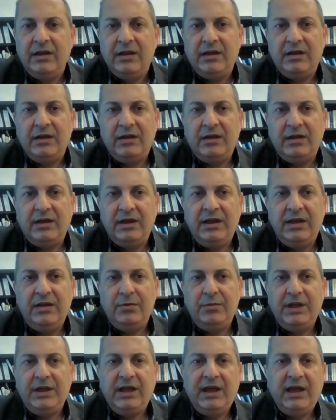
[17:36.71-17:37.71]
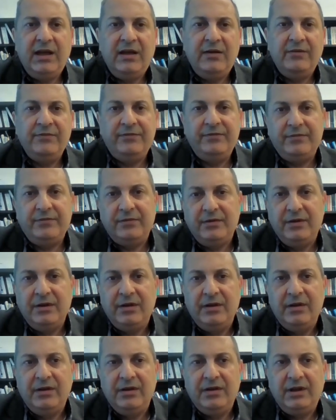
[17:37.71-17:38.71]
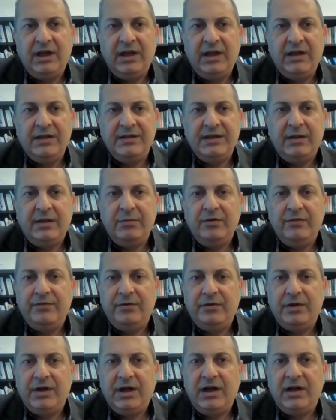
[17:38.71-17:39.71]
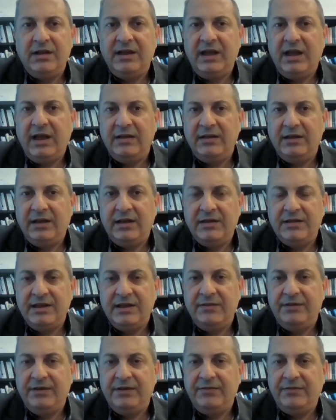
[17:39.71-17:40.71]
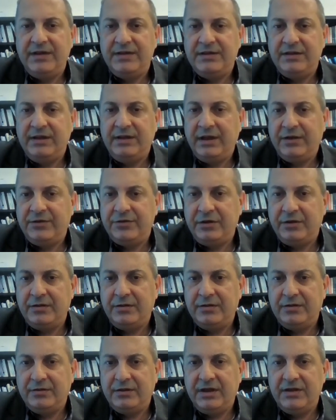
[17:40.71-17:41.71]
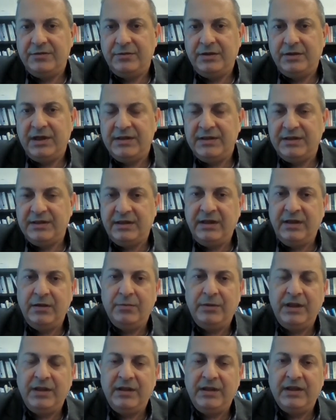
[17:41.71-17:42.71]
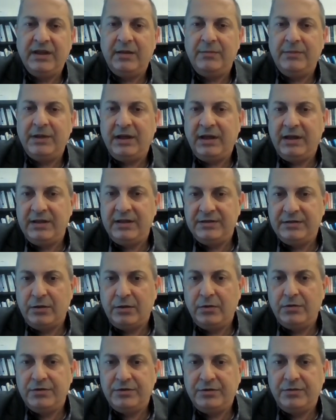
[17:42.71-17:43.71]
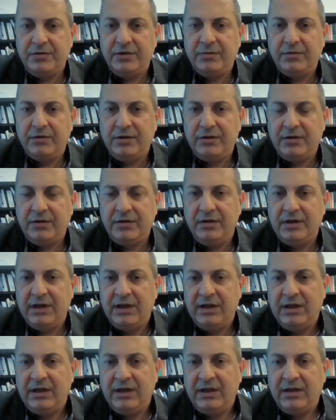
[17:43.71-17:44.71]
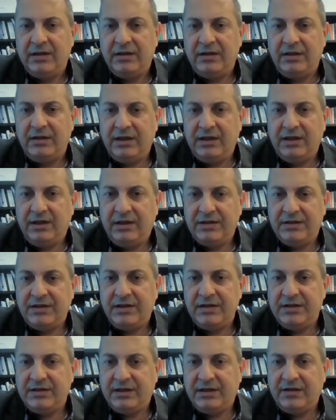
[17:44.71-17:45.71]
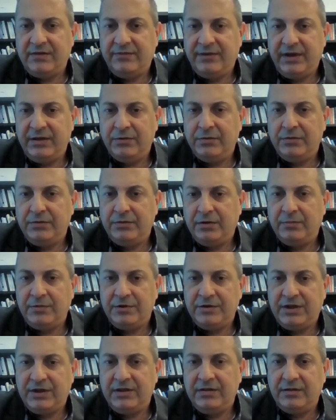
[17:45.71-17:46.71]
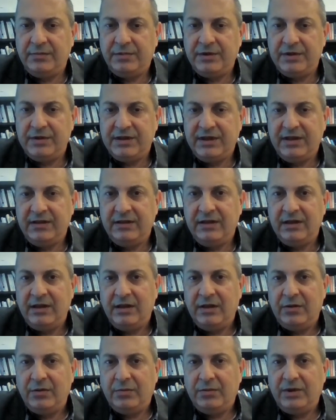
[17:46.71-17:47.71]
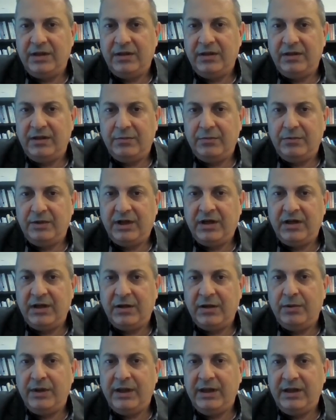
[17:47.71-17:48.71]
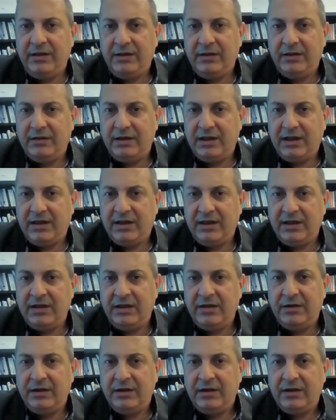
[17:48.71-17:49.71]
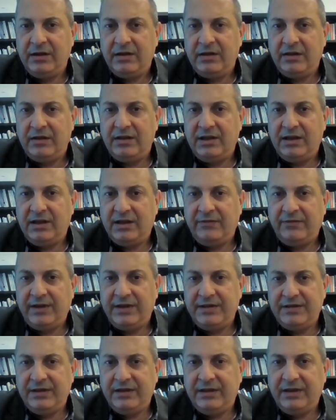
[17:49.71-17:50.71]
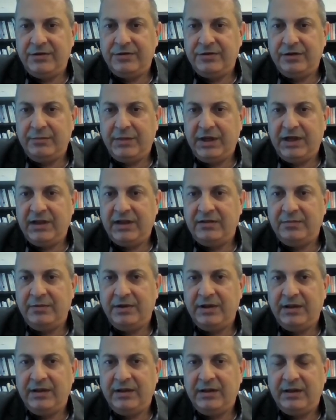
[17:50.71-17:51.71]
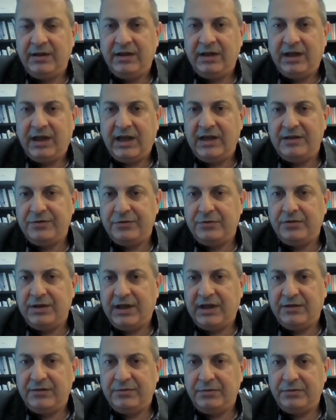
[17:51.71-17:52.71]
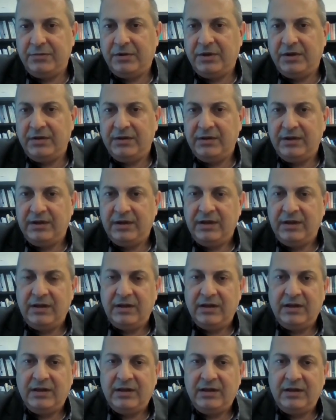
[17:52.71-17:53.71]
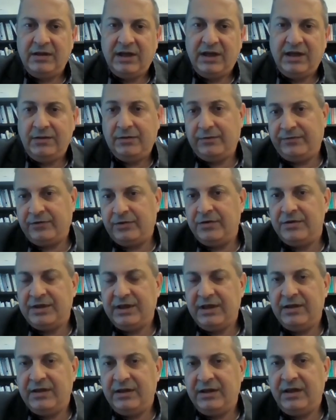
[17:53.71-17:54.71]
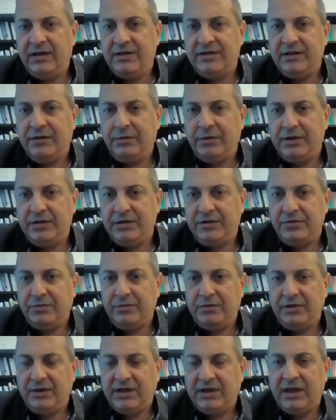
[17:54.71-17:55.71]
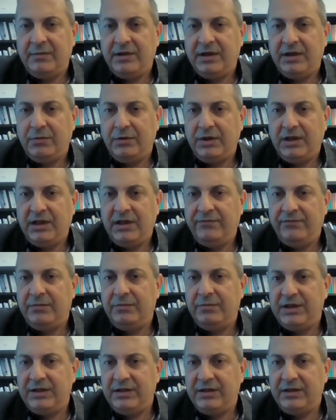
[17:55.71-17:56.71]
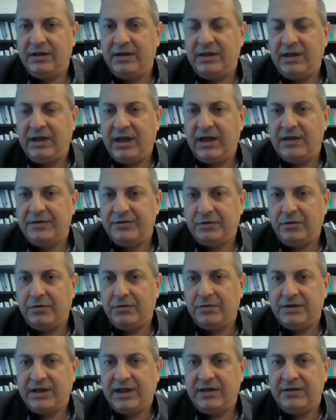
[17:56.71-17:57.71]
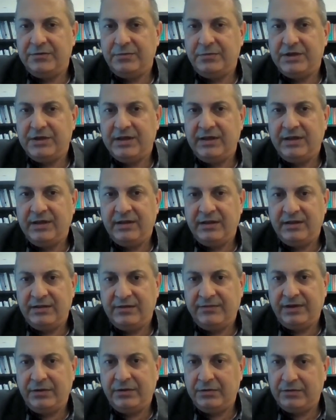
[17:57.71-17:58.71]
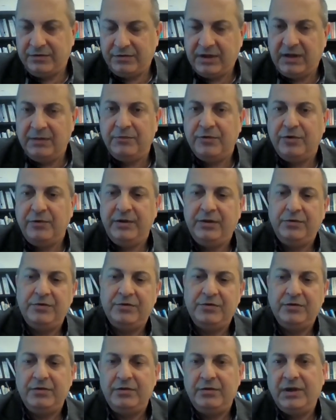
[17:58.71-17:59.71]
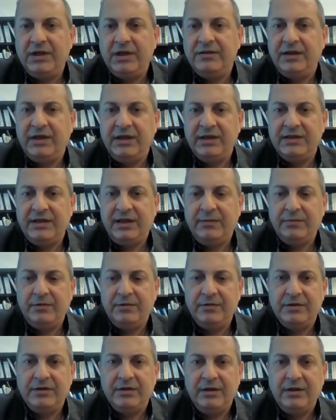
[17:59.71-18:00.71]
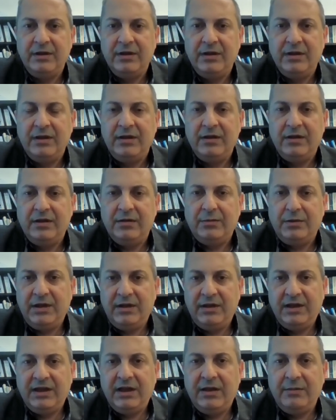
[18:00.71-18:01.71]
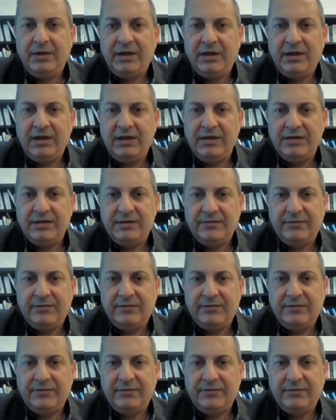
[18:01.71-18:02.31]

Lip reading: Here we have an example for hard hat and safety vest detection. So as you can see here, when the camera is close to the worker, the results are very good, almost 100%. When we are away, like here, the vest detection may not be as good as we want. And of course, in real situations, the camera will never be as close as we see in this video. So I'm going to show you other examples where the camera is